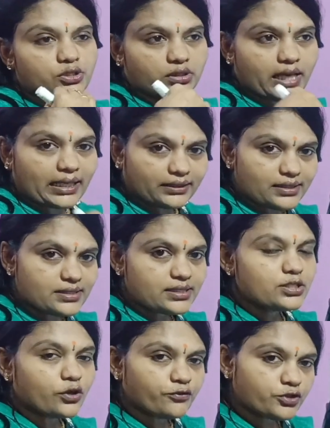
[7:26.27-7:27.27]

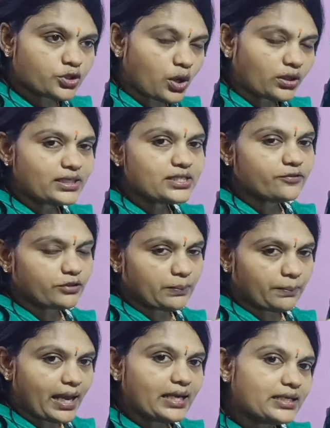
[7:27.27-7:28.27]
characteristics of shortness of the
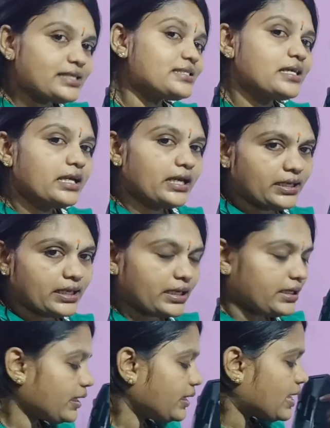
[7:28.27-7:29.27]
plant is
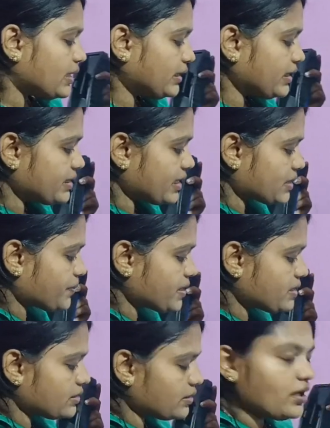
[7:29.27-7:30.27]
inherited, and it is expressed
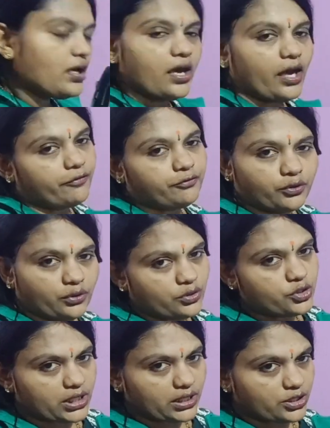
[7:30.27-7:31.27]
in the F2
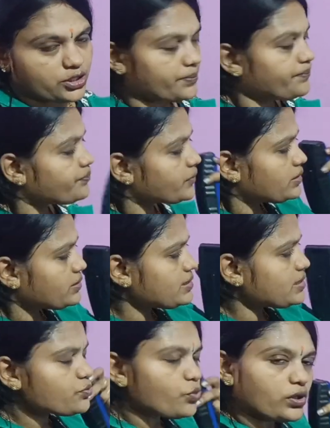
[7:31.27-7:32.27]
generation. This
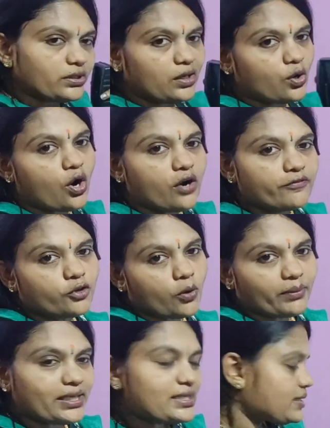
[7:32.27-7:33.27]
is what the law of
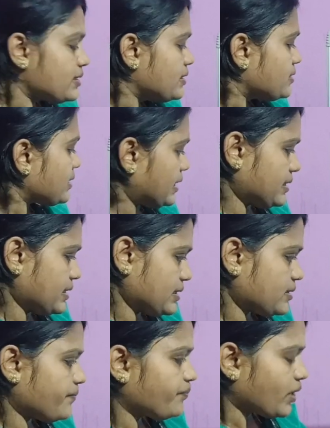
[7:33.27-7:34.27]
dominance tells
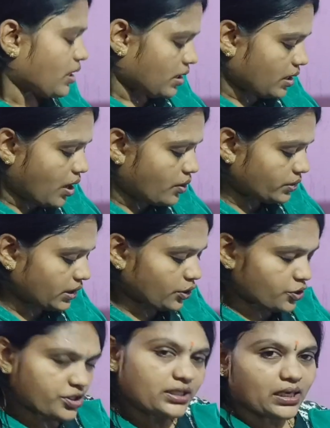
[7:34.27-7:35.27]
us. Now the
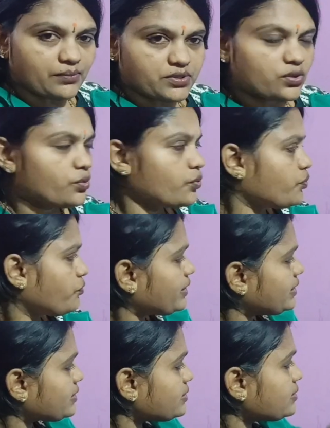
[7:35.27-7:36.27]
question comes,
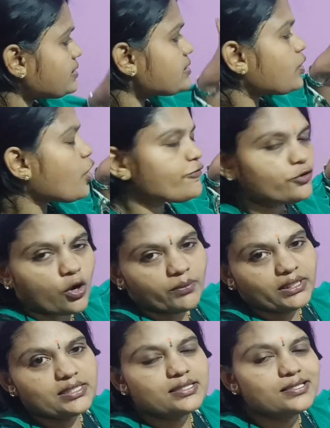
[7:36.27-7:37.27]
whether this law of
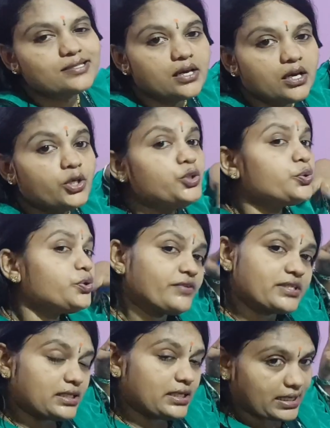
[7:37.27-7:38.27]
dominance is
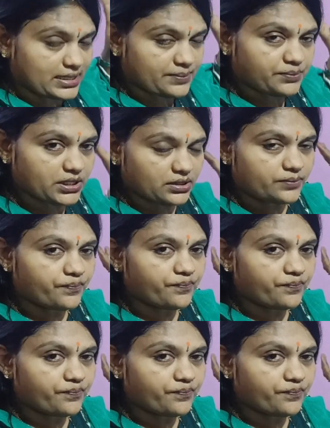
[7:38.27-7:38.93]
universally accepted.